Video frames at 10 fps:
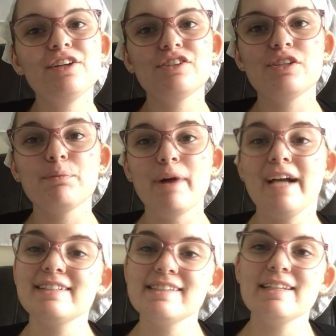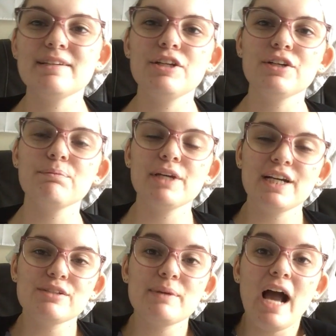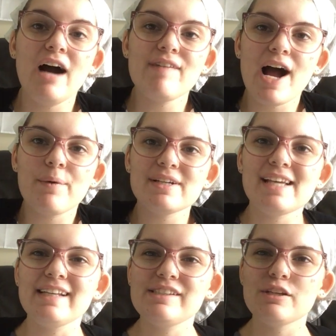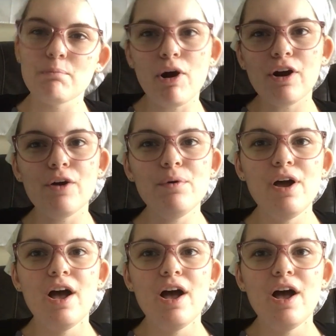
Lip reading: you're still practicing because we have our test tomorrow.